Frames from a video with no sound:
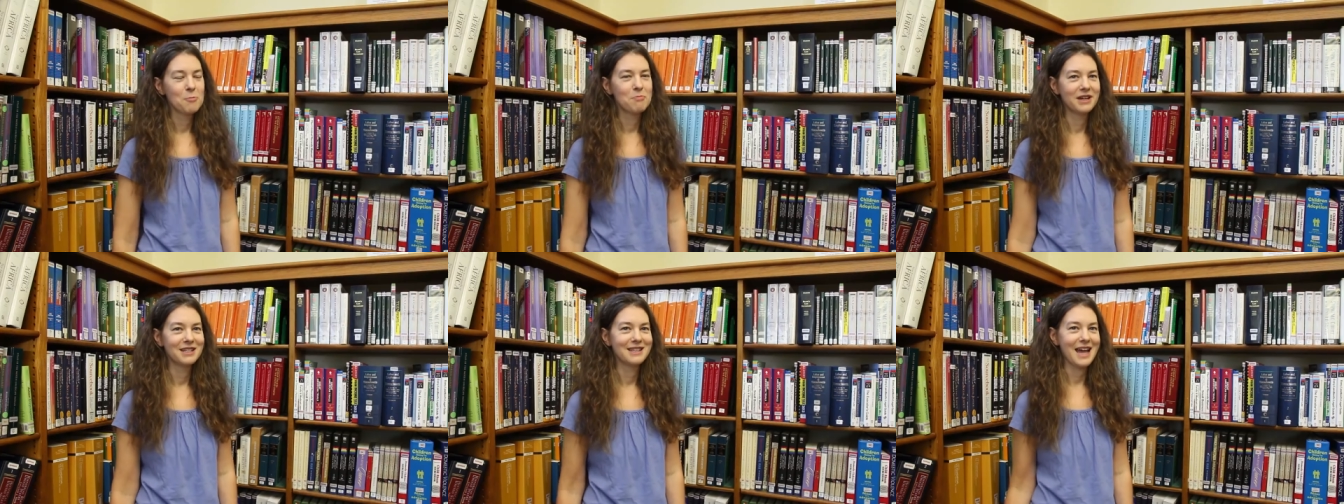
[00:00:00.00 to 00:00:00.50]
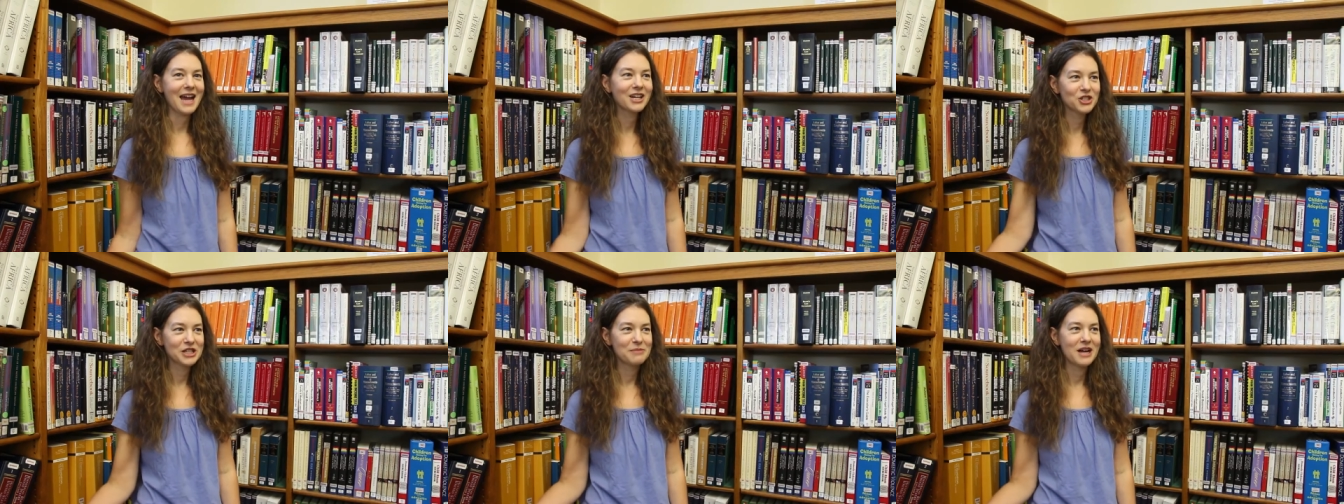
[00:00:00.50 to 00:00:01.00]
but it's
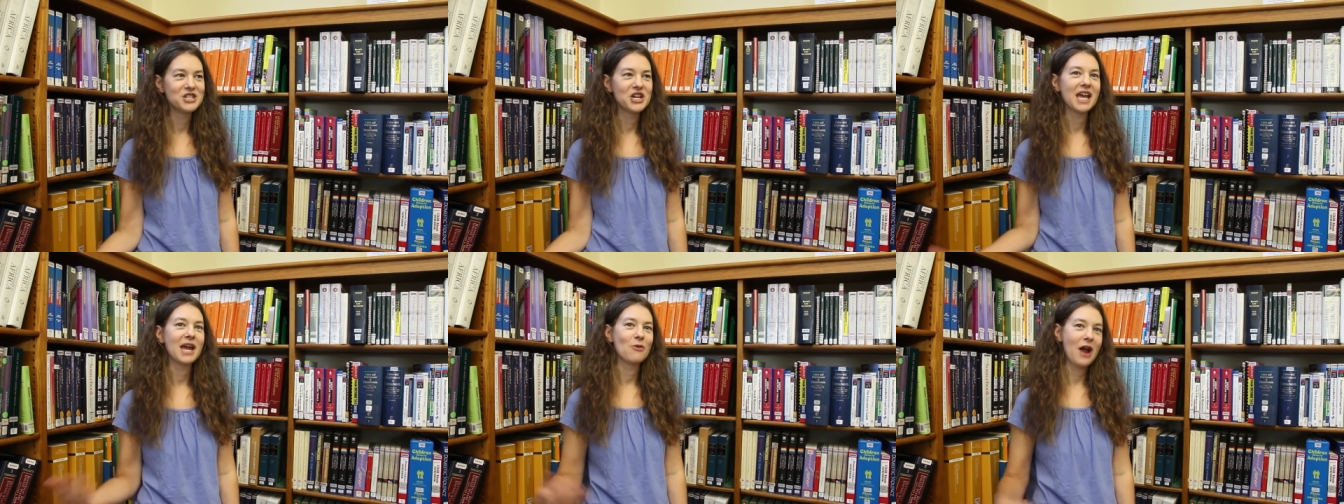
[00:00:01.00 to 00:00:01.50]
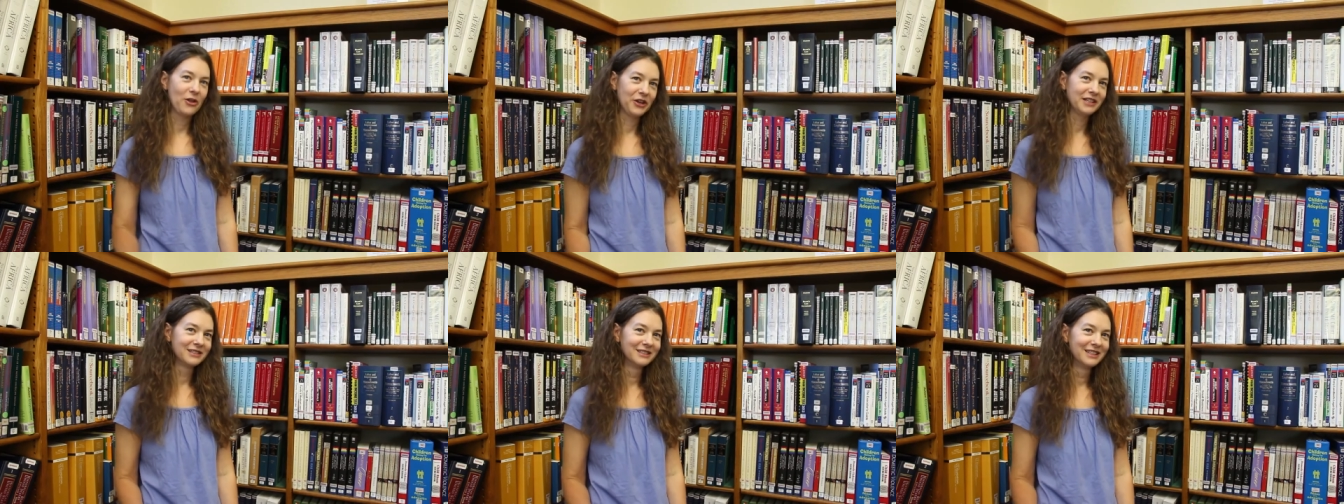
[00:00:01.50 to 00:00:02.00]
actually by J.K. Rowling.